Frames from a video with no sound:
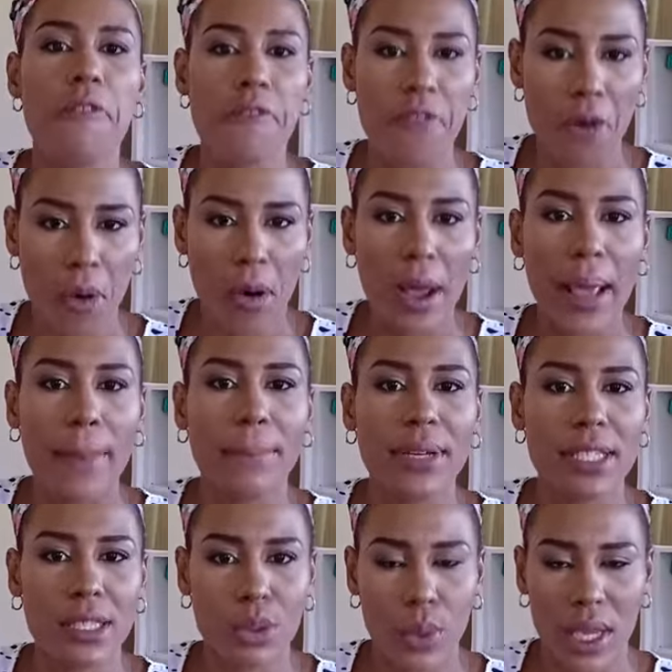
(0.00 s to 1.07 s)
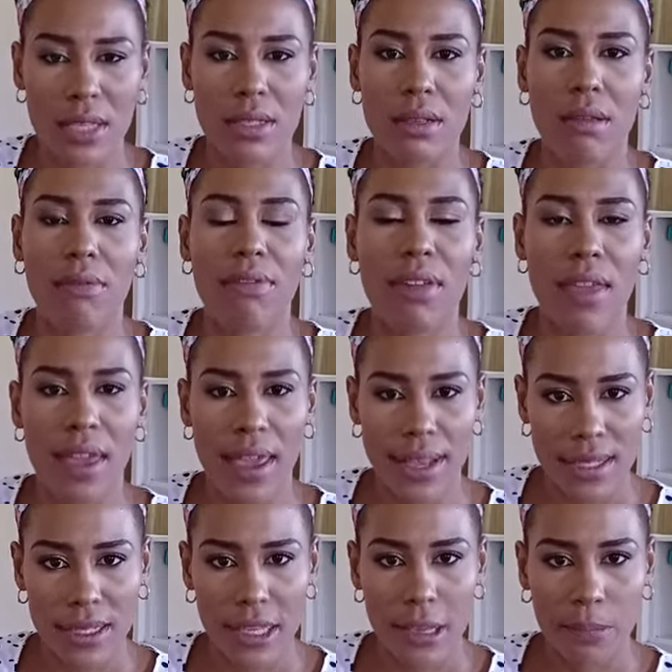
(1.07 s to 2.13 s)
for a persuasive
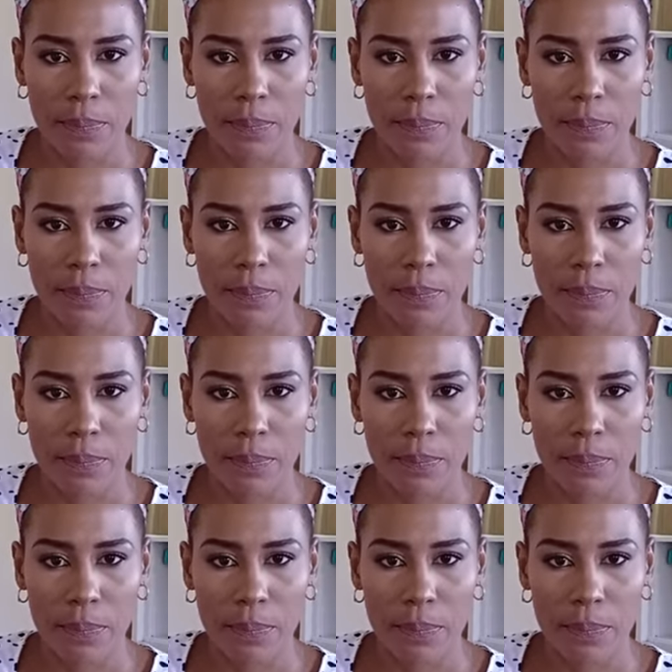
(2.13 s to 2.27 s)
essay.